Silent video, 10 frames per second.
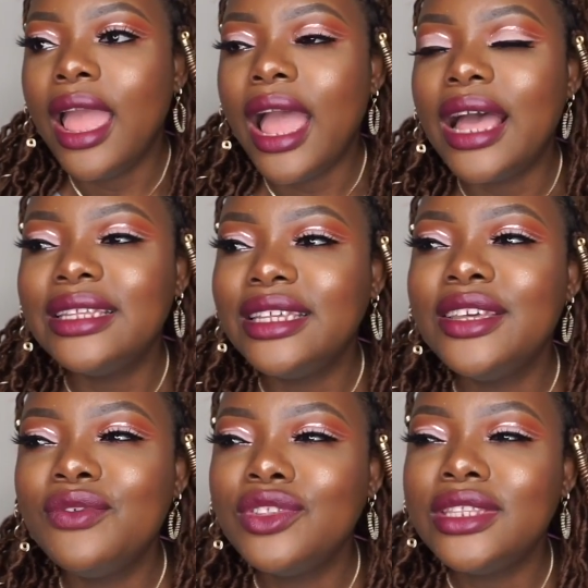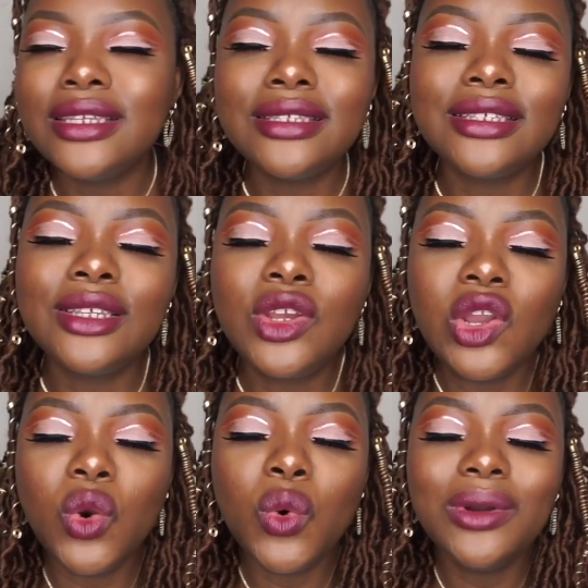and it gives you this
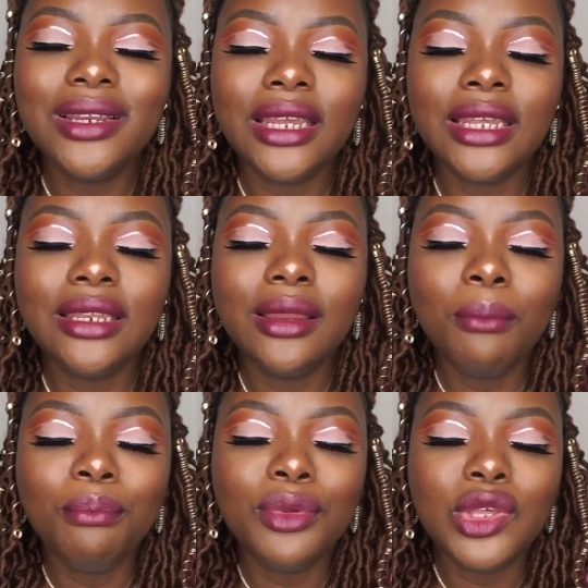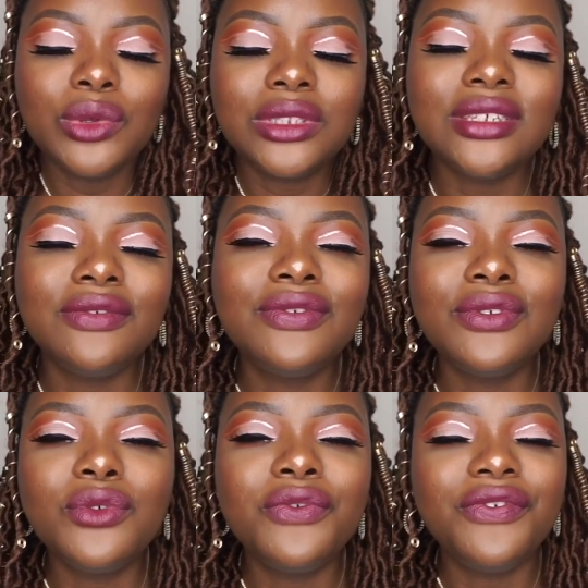golden
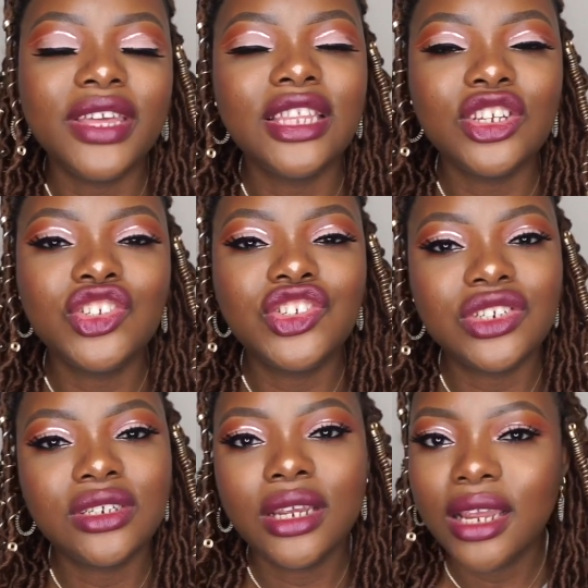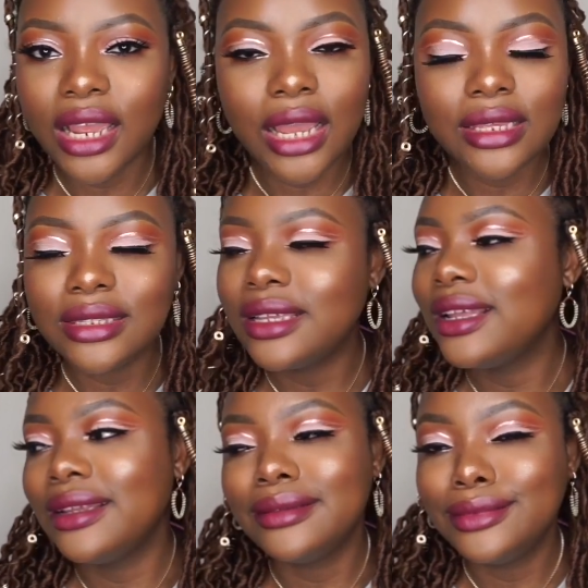beautiful finish, guys.
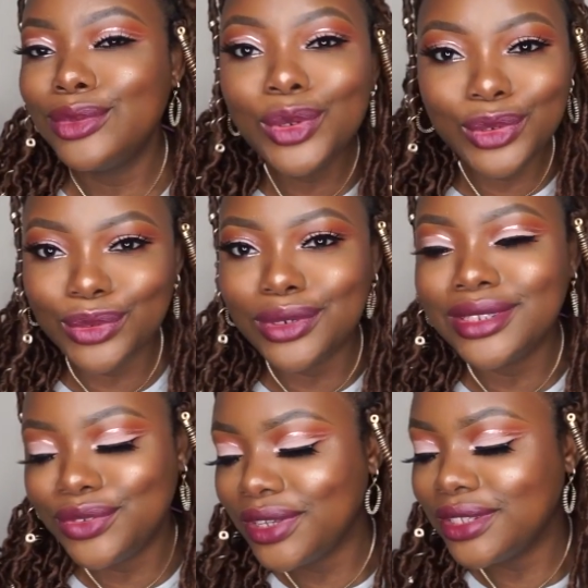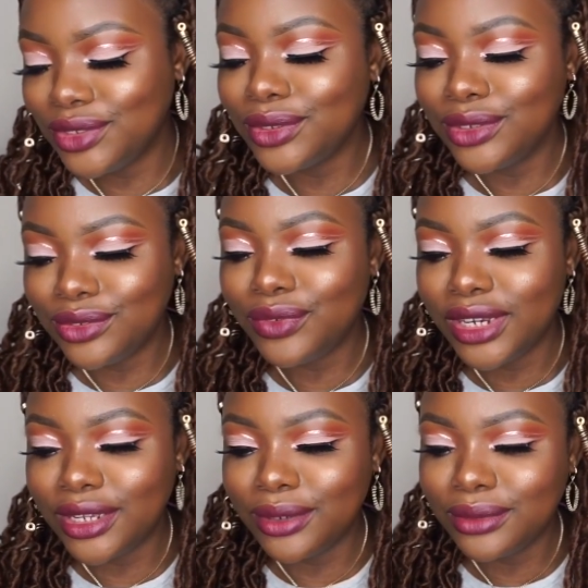No joke, this foundation is
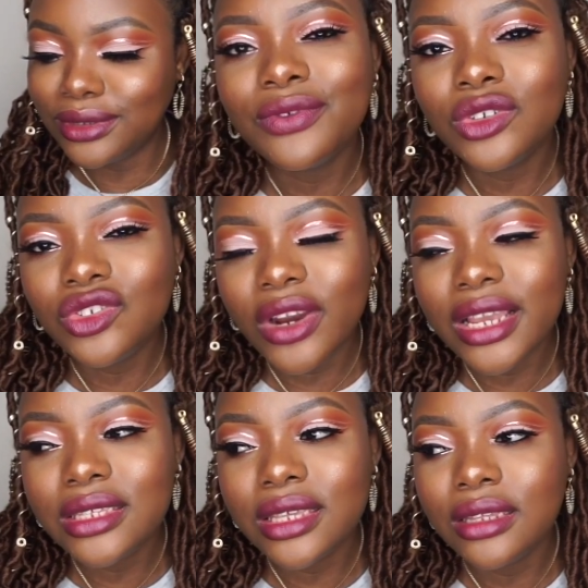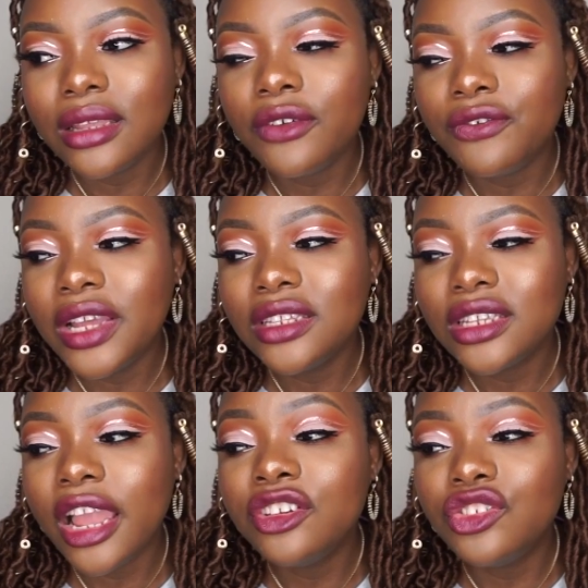really good. For dry skin, I'll find it
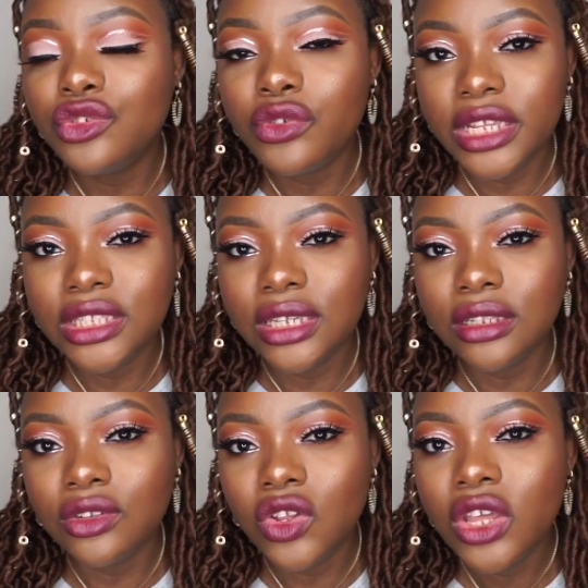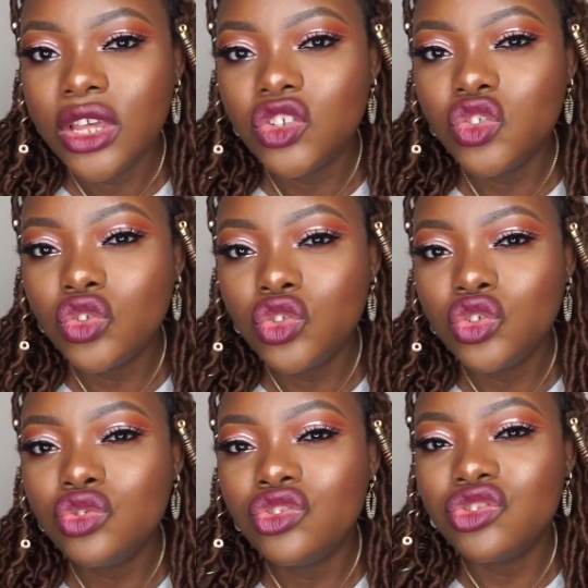hydrating. It's not too
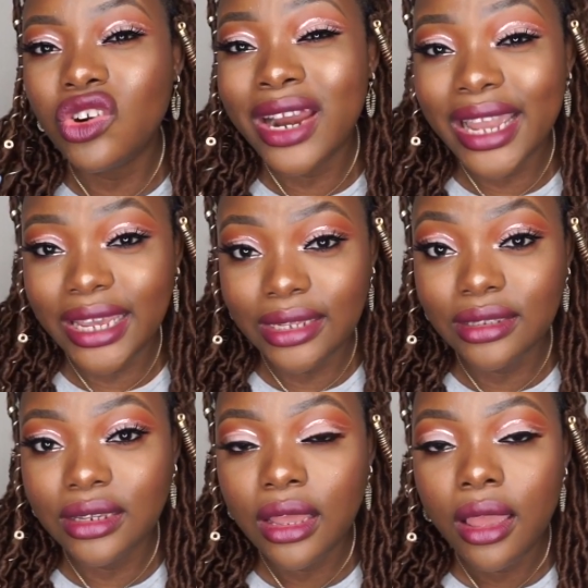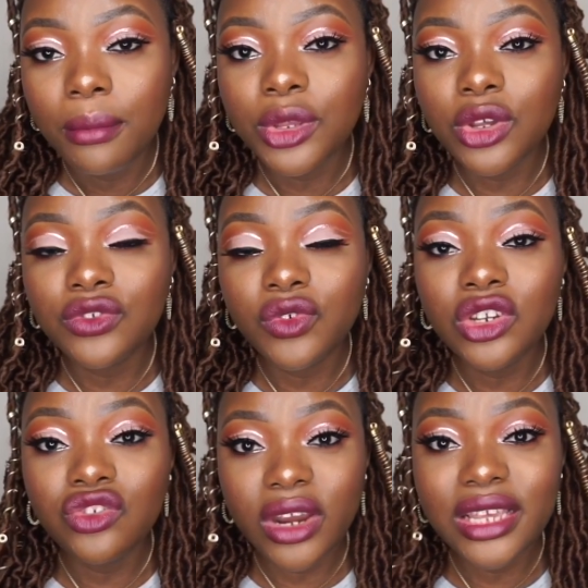drying, because for a
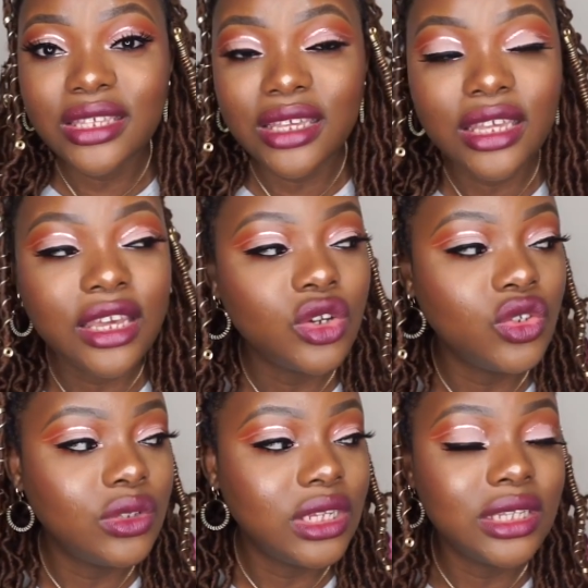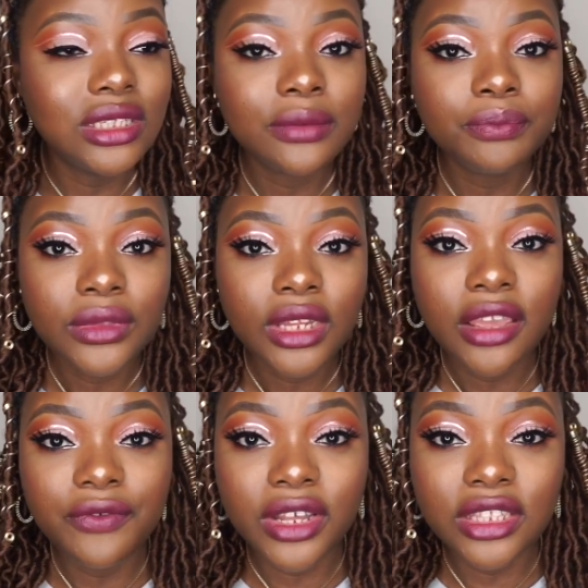dry skin girl you need a
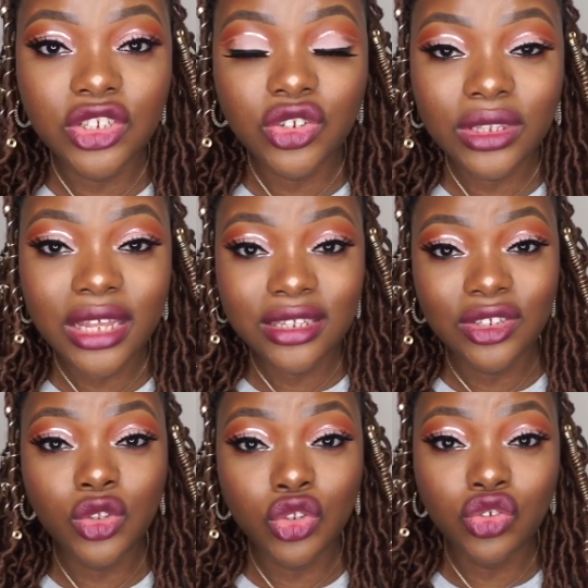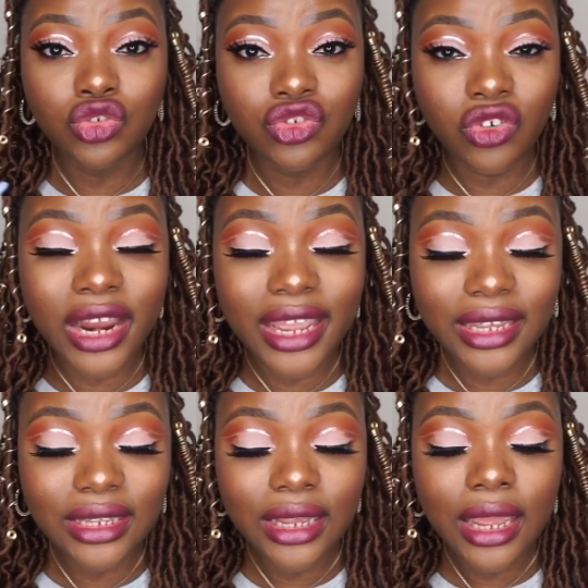foundation that is not too
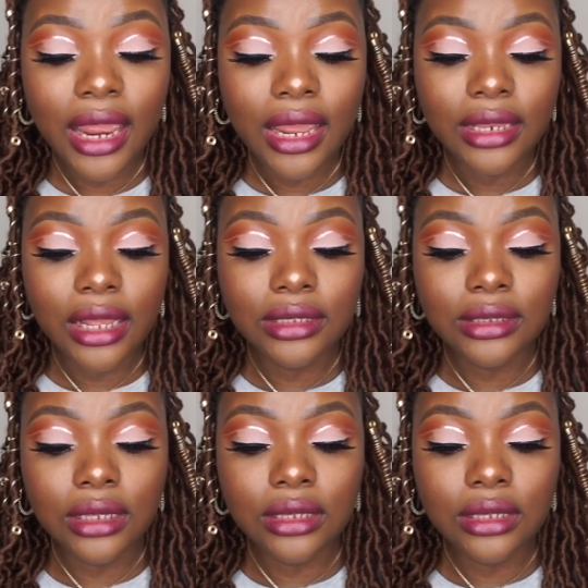drying, that